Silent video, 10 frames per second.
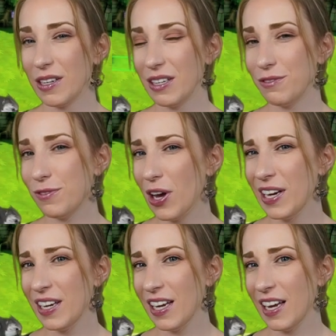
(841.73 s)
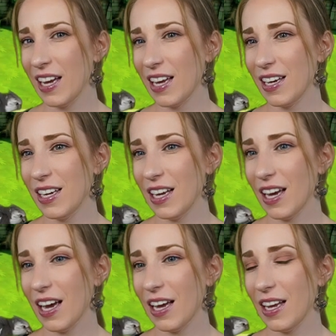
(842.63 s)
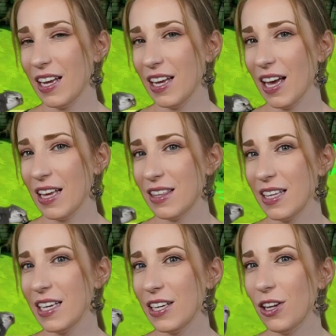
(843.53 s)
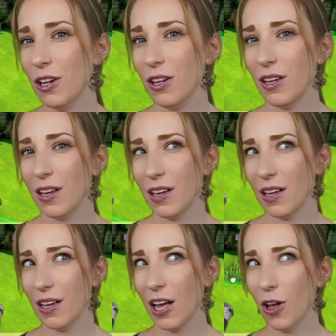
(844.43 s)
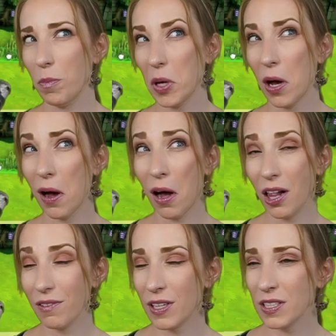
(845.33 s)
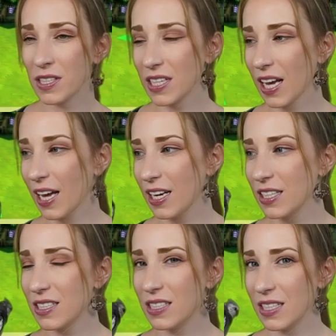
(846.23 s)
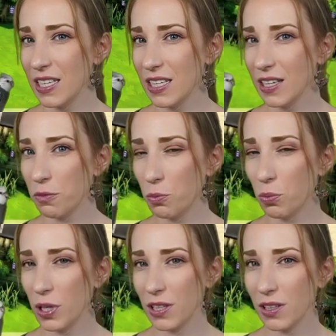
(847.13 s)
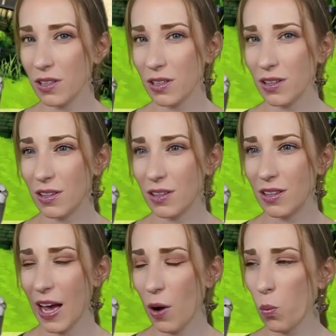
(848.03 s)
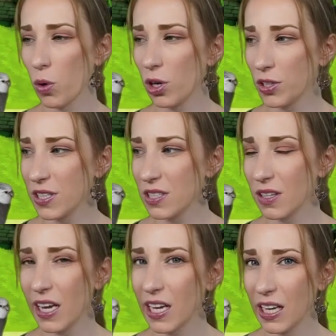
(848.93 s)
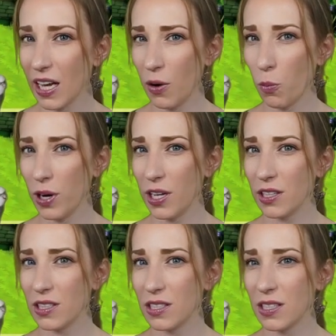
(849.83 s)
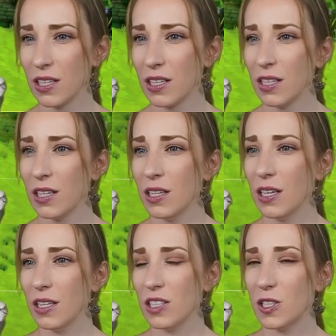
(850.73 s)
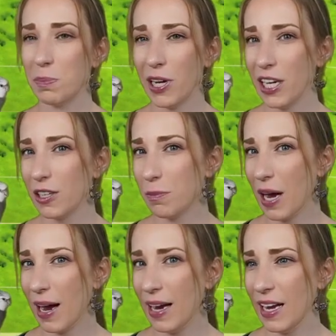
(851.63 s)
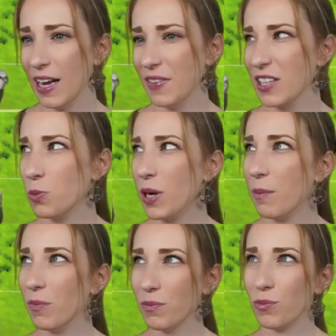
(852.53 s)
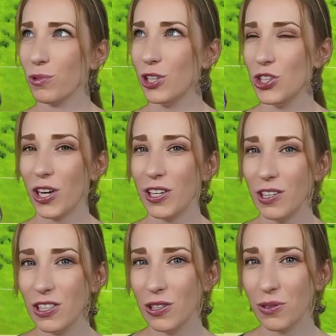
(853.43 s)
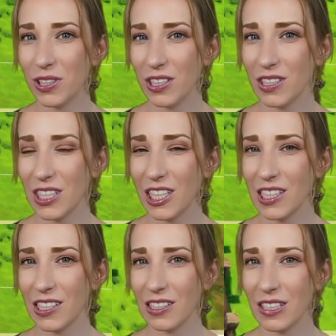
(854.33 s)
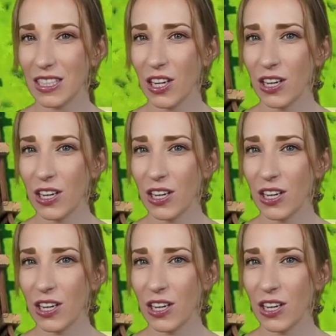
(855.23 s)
fun, and I think it'll help all of us to kind of see what that world is like and what it's inspired by, and that's what I'm really trying to do in this series, is